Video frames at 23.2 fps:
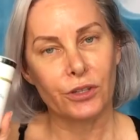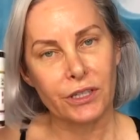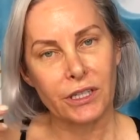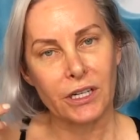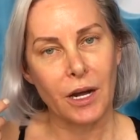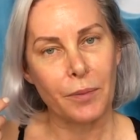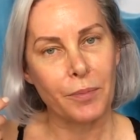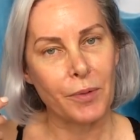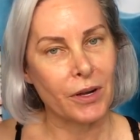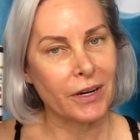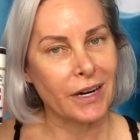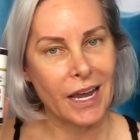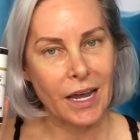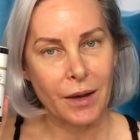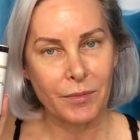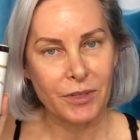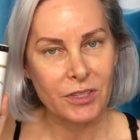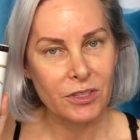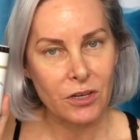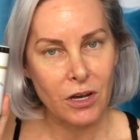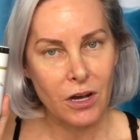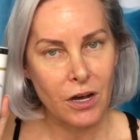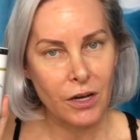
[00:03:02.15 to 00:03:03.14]
look it up on
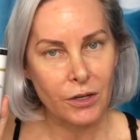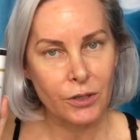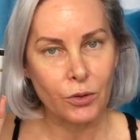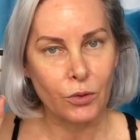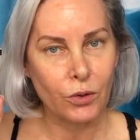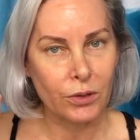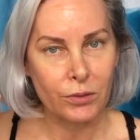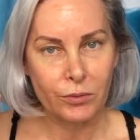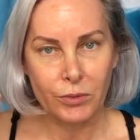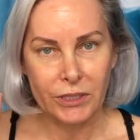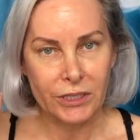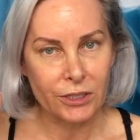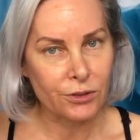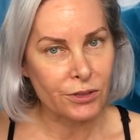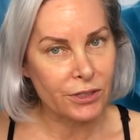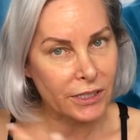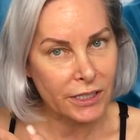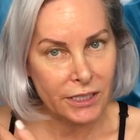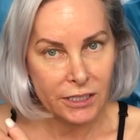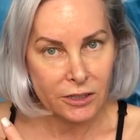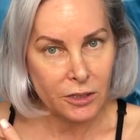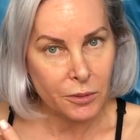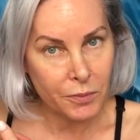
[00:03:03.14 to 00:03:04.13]
Amazon or when you
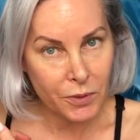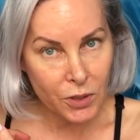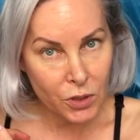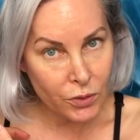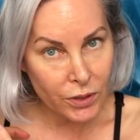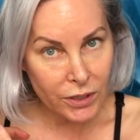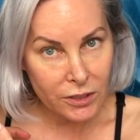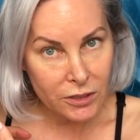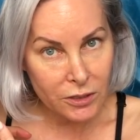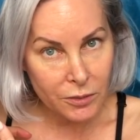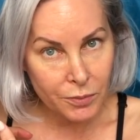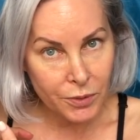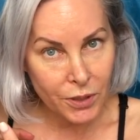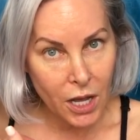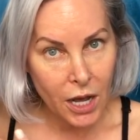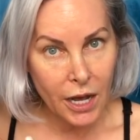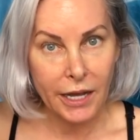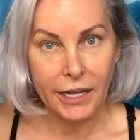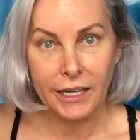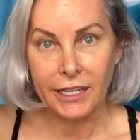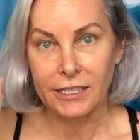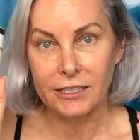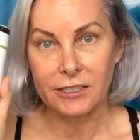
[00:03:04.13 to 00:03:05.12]
see it at the beauty
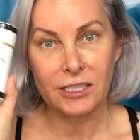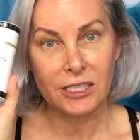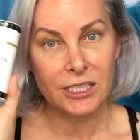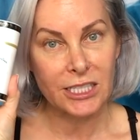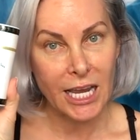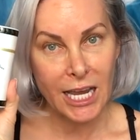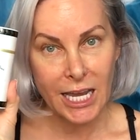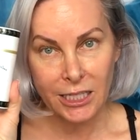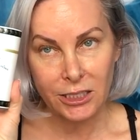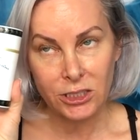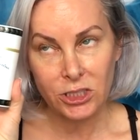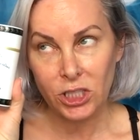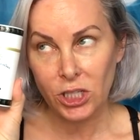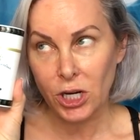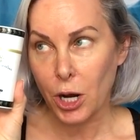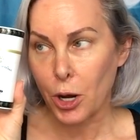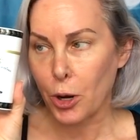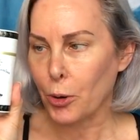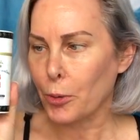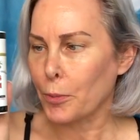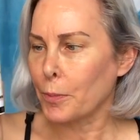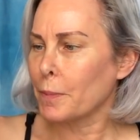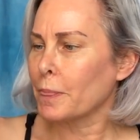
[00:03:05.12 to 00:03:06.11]
supply, it's
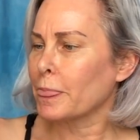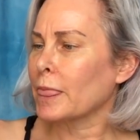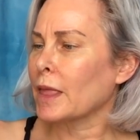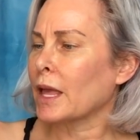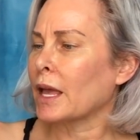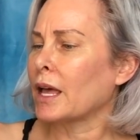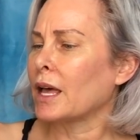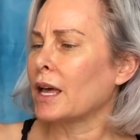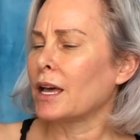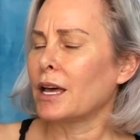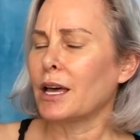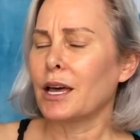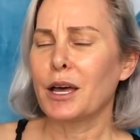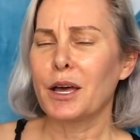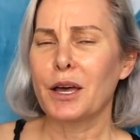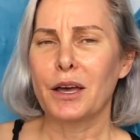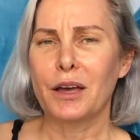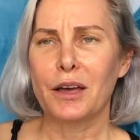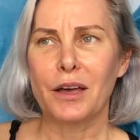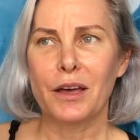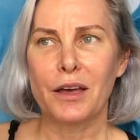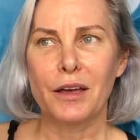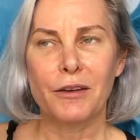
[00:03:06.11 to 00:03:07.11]
Tancho
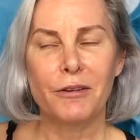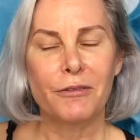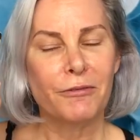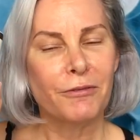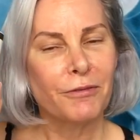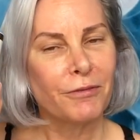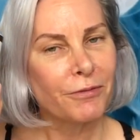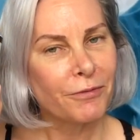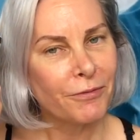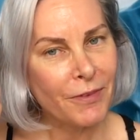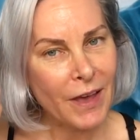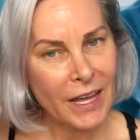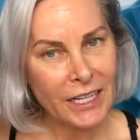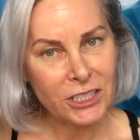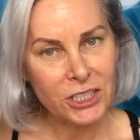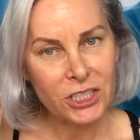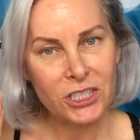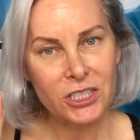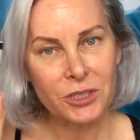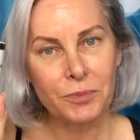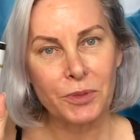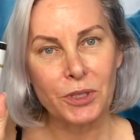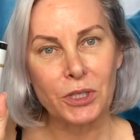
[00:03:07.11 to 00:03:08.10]

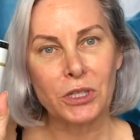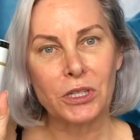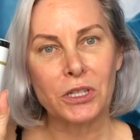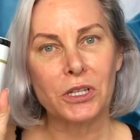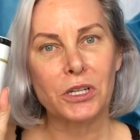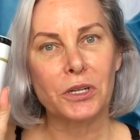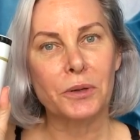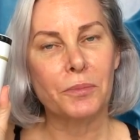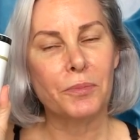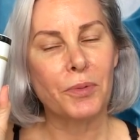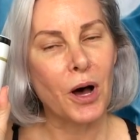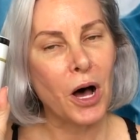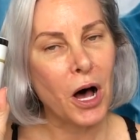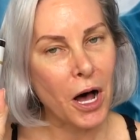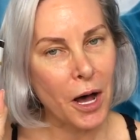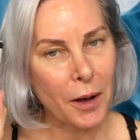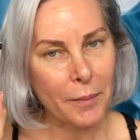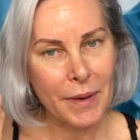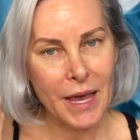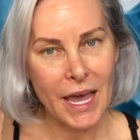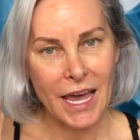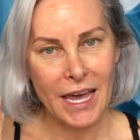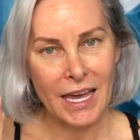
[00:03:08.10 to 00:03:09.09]
vegetable
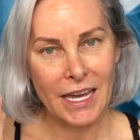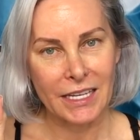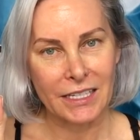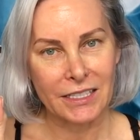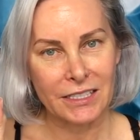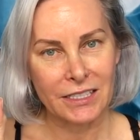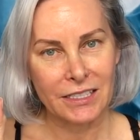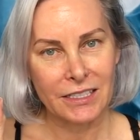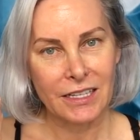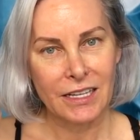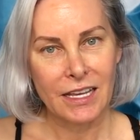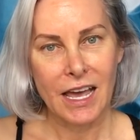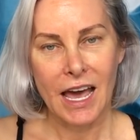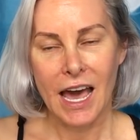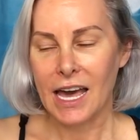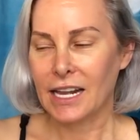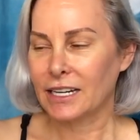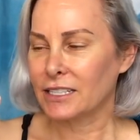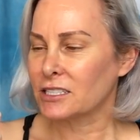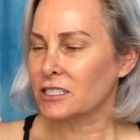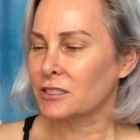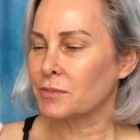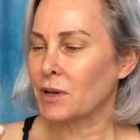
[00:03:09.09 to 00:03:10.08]
pomade,
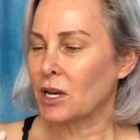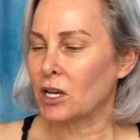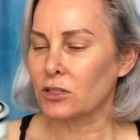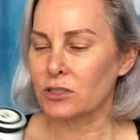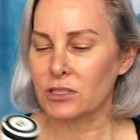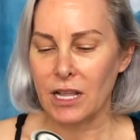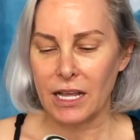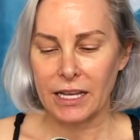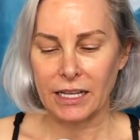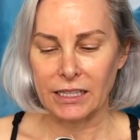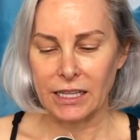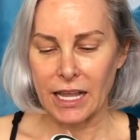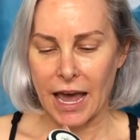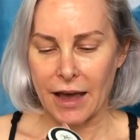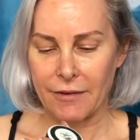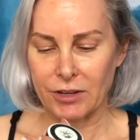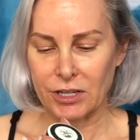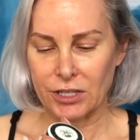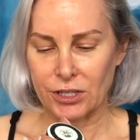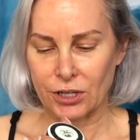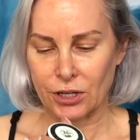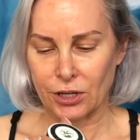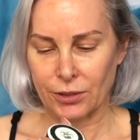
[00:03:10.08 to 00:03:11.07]
and it smells like
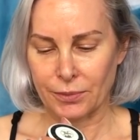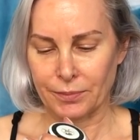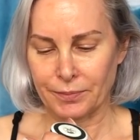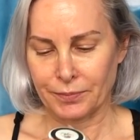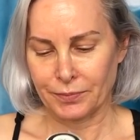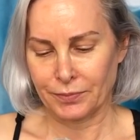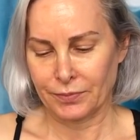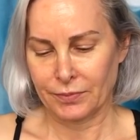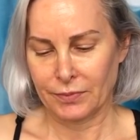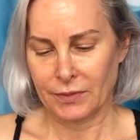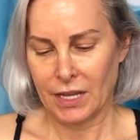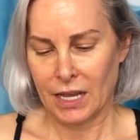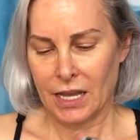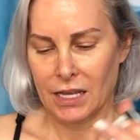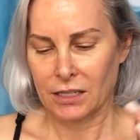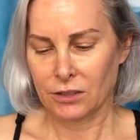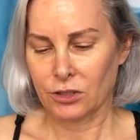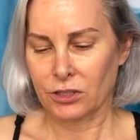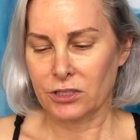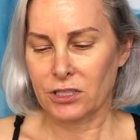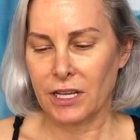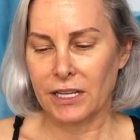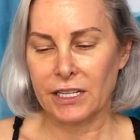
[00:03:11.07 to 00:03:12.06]
lavender. It
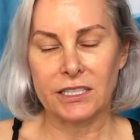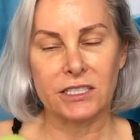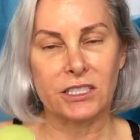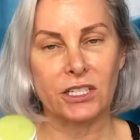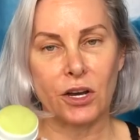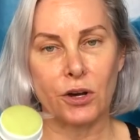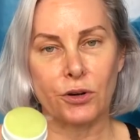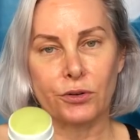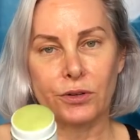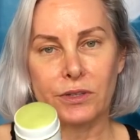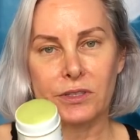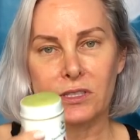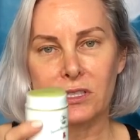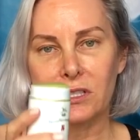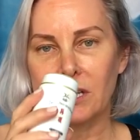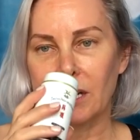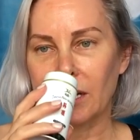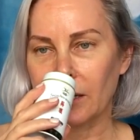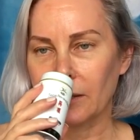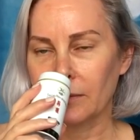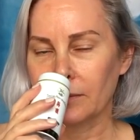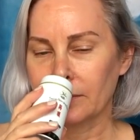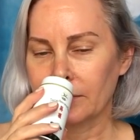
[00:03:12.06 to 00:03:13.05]
looks like a deodorant
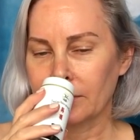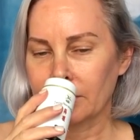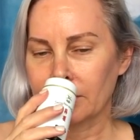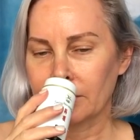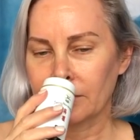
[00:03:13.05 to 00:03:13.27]
stick.